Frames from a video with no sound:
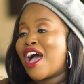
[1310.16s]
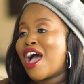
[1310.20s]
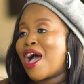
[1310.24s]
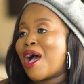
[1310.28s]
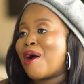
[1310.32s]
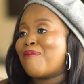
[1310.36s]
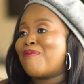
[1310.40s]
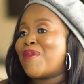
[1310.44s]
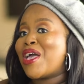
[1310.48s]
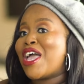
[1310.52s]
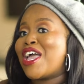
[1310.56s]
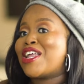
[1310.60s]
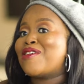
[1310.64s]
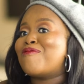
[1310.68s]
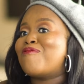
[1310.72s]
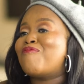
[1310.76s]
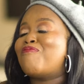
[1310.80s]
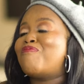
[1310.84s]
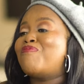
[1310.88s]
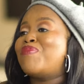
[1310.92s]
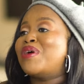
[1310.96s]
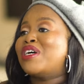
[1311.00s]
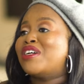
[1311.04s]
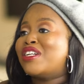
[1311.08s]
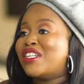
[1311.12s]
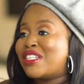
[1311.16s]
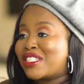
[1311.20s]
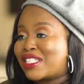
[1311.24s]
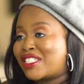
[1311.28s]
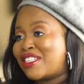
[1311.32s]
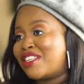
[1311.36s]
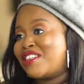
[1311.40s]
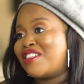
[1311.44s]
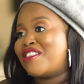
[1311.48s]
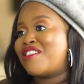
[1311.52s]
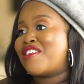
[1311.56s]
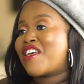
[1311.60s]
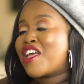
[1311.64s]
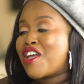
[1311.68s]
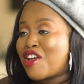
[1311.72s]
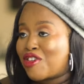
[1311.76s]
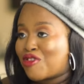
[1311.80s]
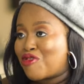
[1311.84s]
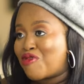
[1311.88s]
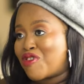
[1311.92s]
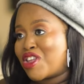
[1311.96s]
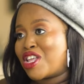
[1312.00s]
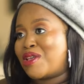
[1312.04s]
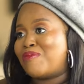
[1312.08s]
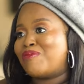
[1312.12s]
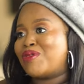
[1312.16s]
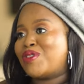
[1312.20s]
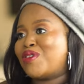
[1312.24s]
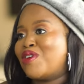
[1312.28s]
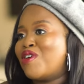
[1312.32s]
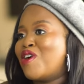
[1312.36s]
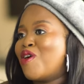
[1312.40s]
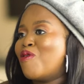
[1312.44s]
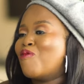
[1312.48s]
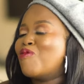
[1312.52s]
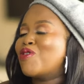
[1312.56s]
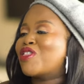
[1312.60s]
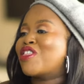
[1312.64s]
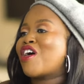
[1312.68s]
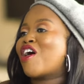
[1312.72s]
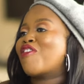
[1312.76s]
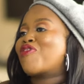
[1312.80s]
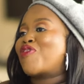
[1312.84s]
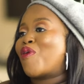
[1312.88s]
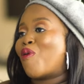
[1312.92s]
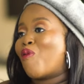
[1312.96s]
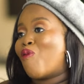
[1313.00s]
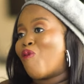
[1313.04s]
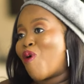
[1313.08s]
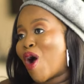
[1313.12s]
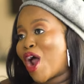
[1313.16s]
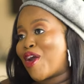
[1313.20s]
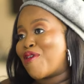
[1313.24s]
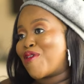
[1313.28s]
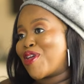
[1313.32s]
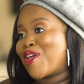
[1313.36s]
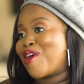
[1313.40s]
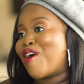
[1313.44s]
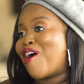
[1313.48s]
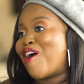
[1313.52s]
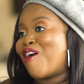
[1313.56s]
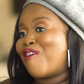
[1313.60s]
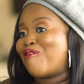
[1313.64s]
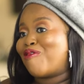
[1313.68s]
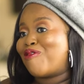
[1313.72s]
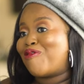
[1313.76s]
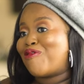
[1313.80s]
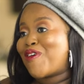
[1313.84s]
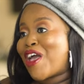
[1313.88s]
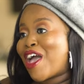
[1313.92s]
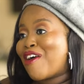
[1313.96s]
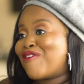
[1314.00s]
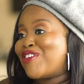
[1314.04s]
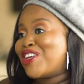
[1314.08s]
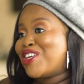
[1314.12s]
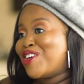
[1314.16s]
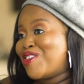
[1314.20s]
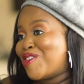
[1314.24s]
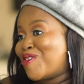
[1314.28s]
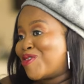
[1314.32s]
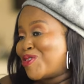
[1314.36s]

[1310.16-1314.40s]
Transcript: um, and build their dreams without the worry of having, you